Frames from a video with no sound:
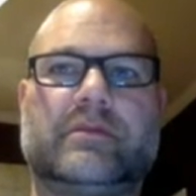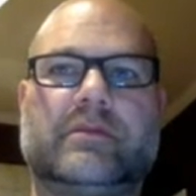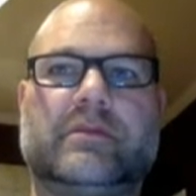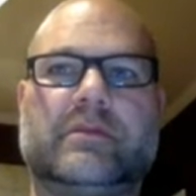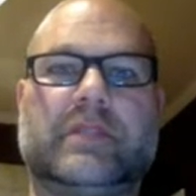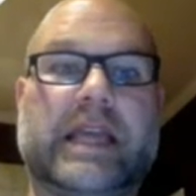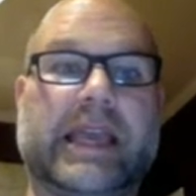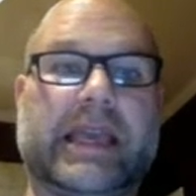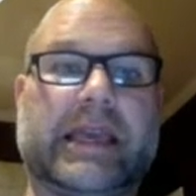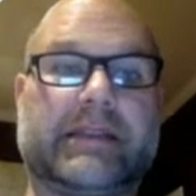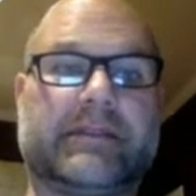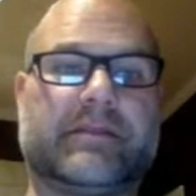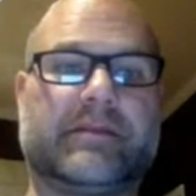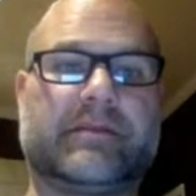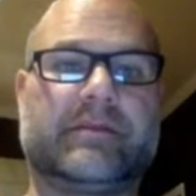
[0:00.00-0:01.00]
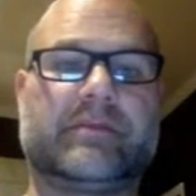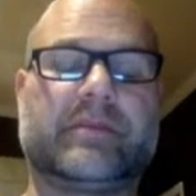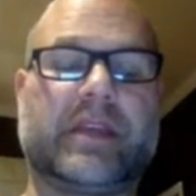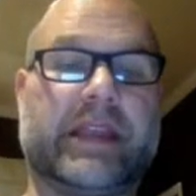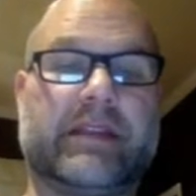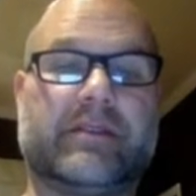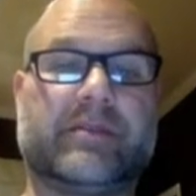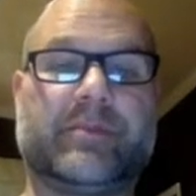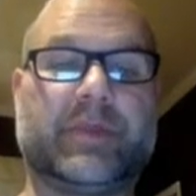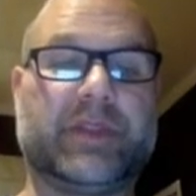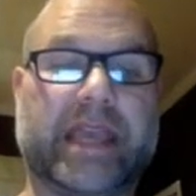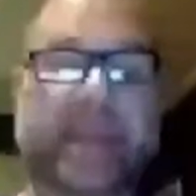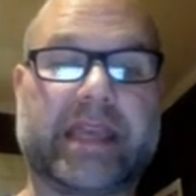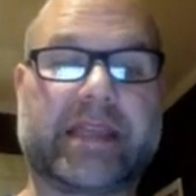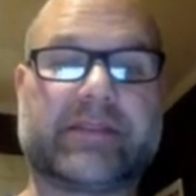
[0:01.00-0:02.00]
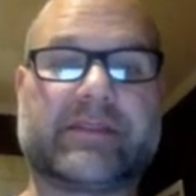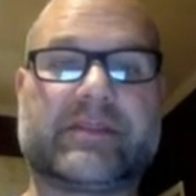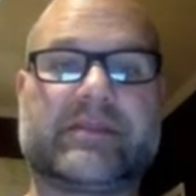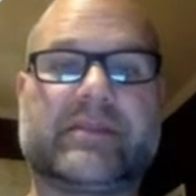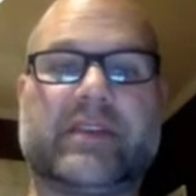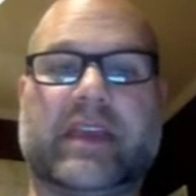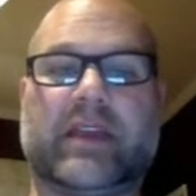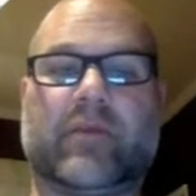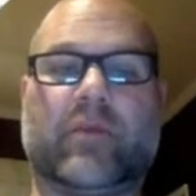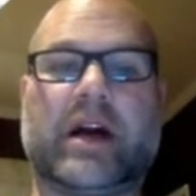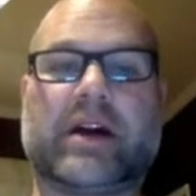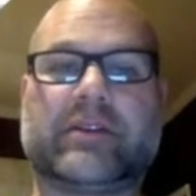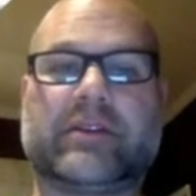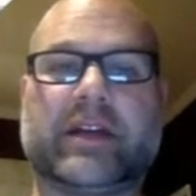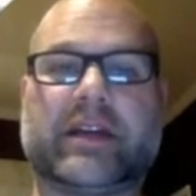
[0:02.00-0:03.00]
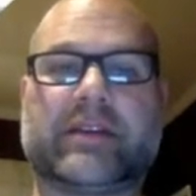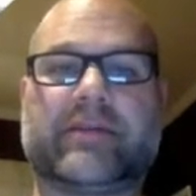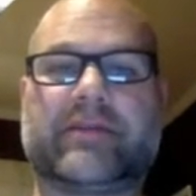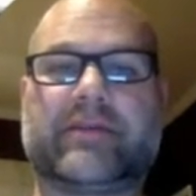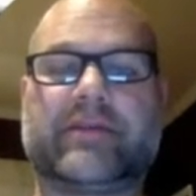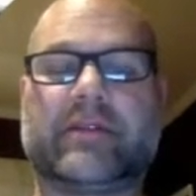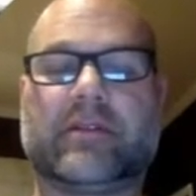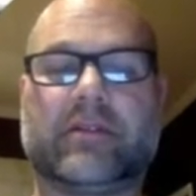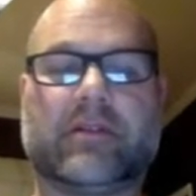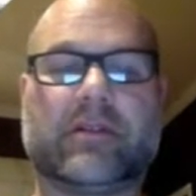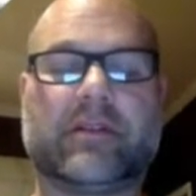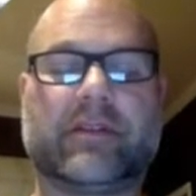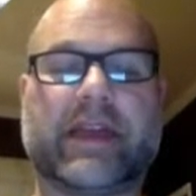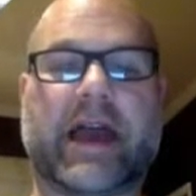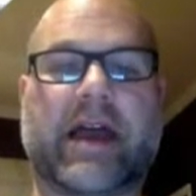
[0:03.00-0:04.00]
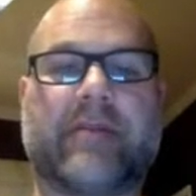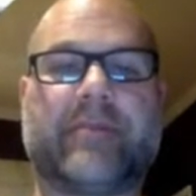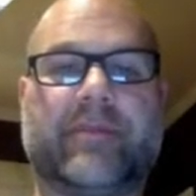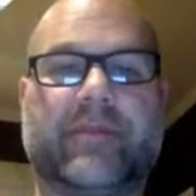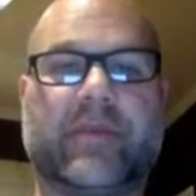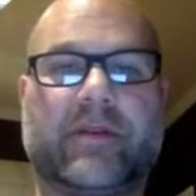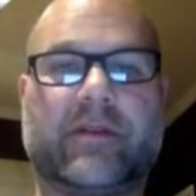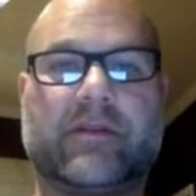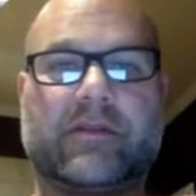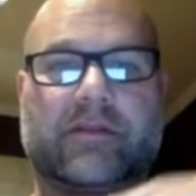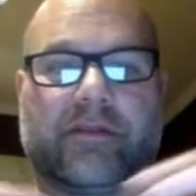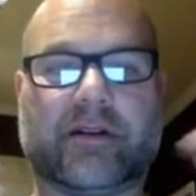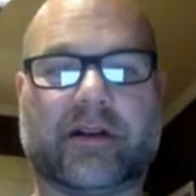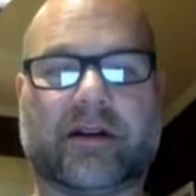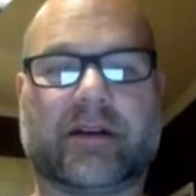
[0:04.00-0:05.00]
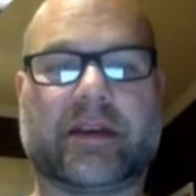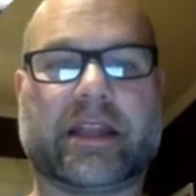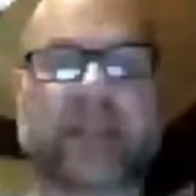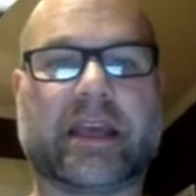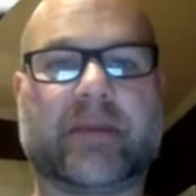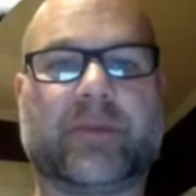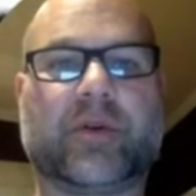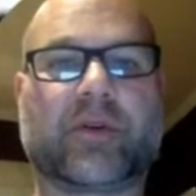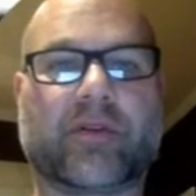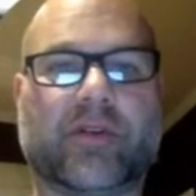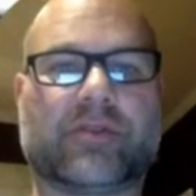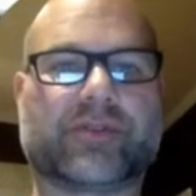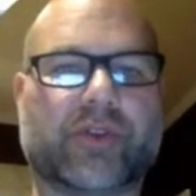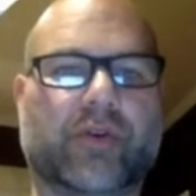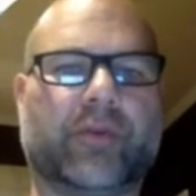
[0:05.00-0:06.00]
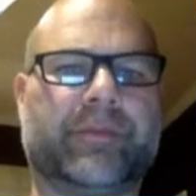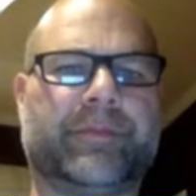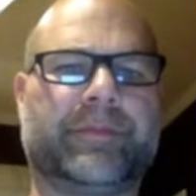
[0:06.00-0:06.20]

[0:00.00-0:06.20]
land and plants and wildlife that an animal calls home.